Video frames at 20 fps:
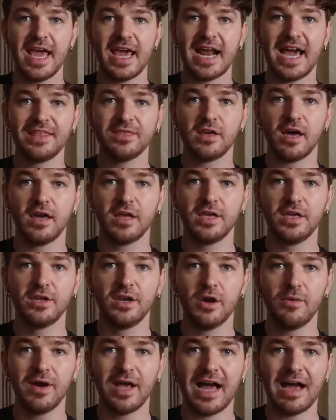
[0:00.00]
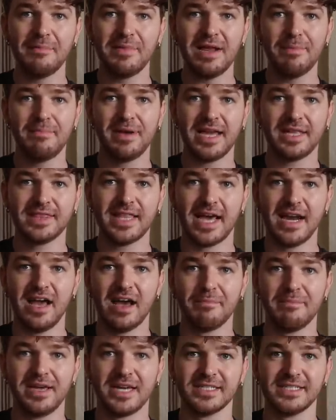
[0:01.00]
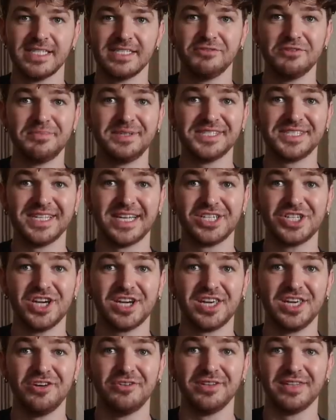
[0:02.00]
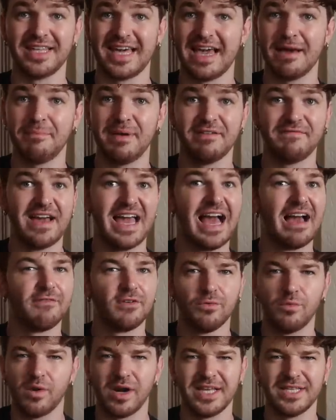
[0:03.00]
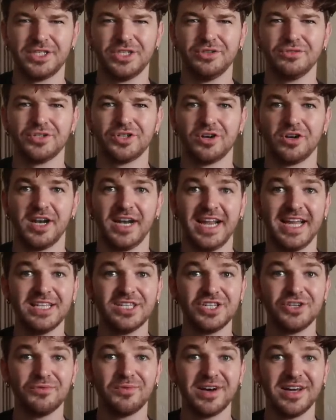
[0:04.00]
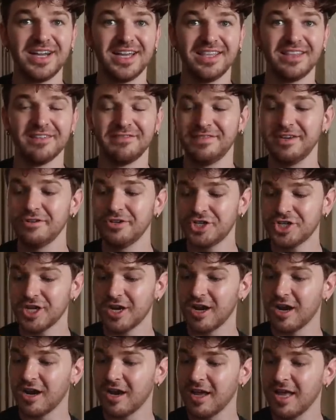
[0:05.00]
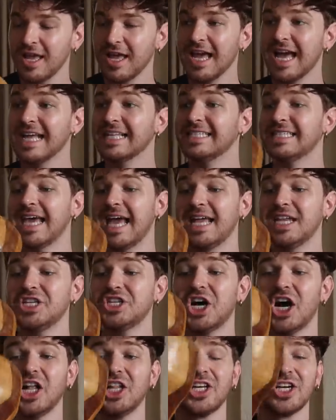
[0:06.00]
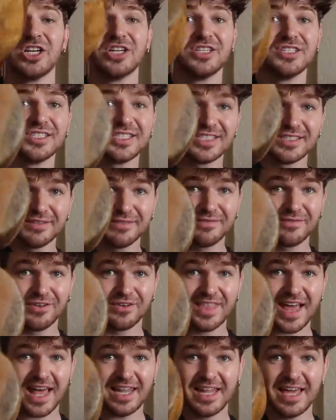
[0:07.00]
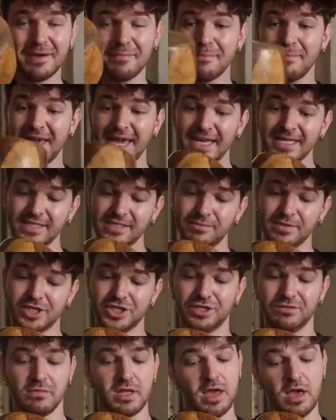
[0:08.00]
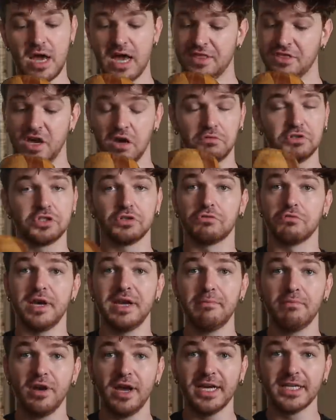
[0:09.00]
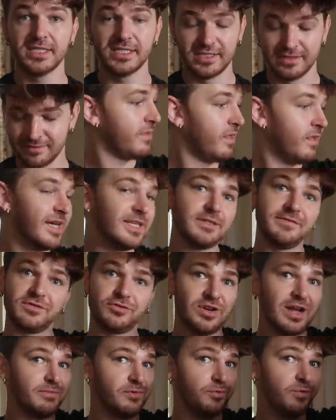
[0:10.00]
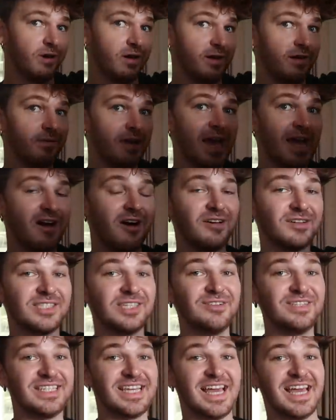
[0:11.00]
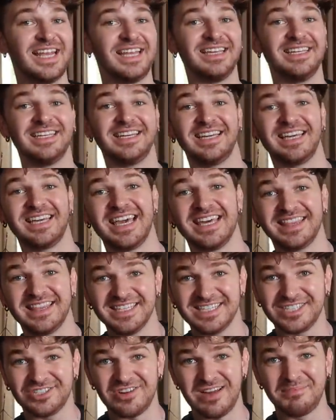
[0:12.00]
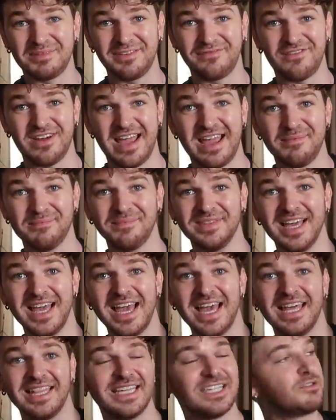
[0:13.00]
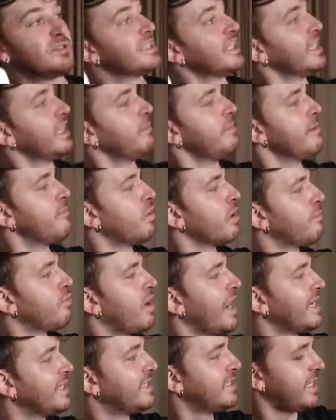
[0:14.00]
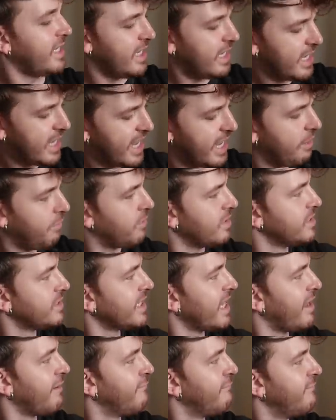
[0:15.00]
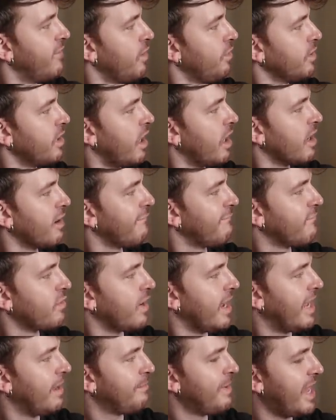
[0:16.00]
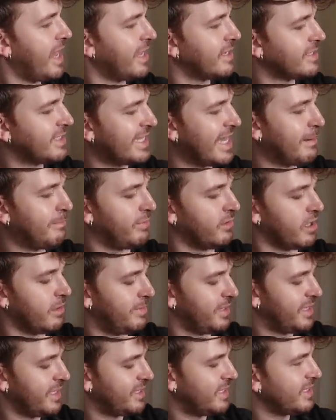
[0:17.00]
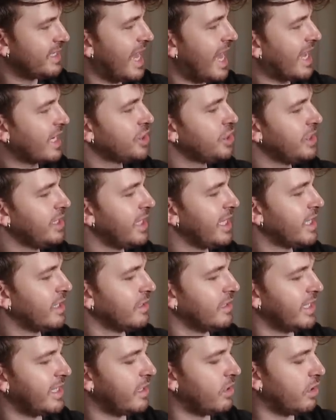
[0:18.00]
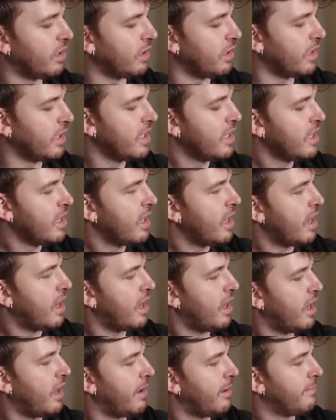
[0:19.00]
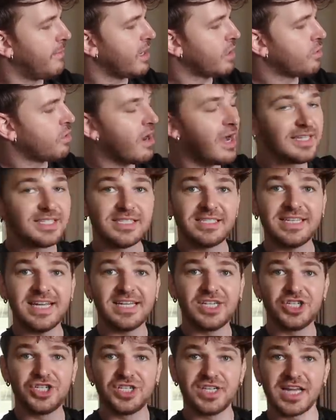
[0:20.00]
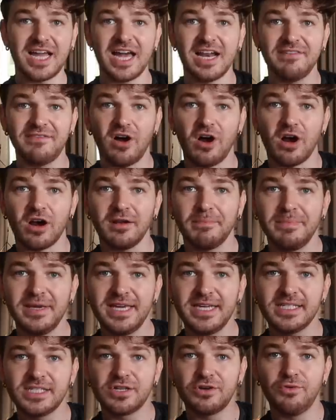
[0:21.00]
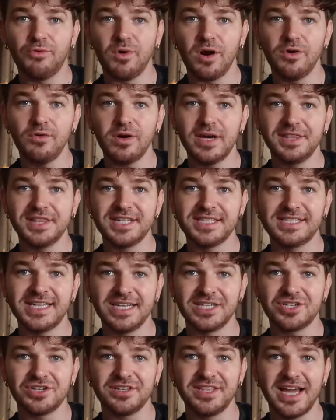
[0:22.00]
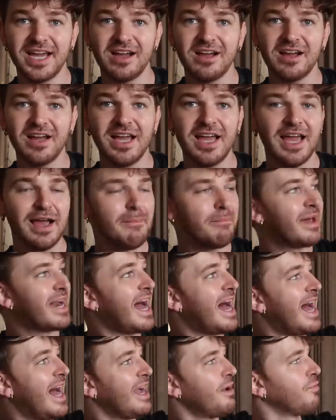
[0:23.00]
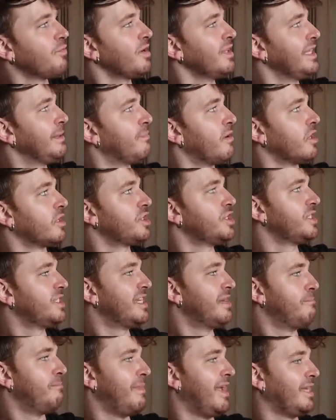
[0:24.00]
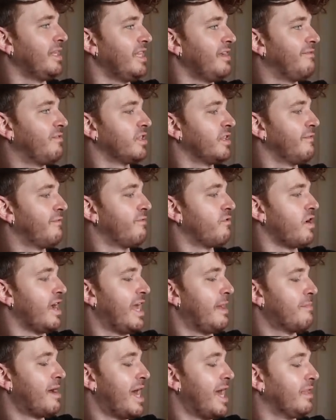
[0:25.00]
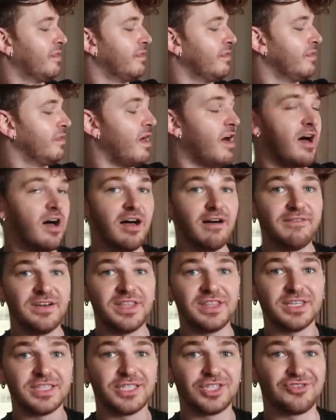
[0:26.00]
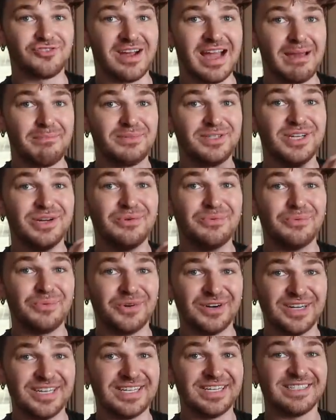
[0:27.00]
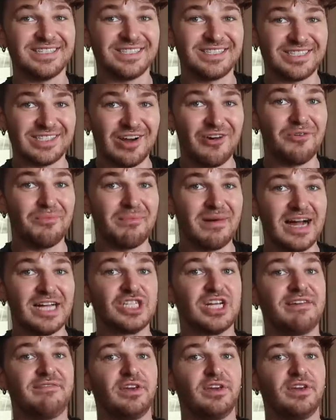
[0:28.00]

And I thought, you know what? I'm gonna pick that up because this would be such a cute lamp if I ever wanted to turn it into one in the future. ten dollars for that lamp base, which I thought was a great price. On the lines of striped wood, I also did get this striped frame. This was a little bit more pricey. It was a folk art frame and sampler, but this is actually like a little um, cross-stitched kind of art piece, quote, in the center there. But I really purchased it mainly for the frame. I love the striped wood so much.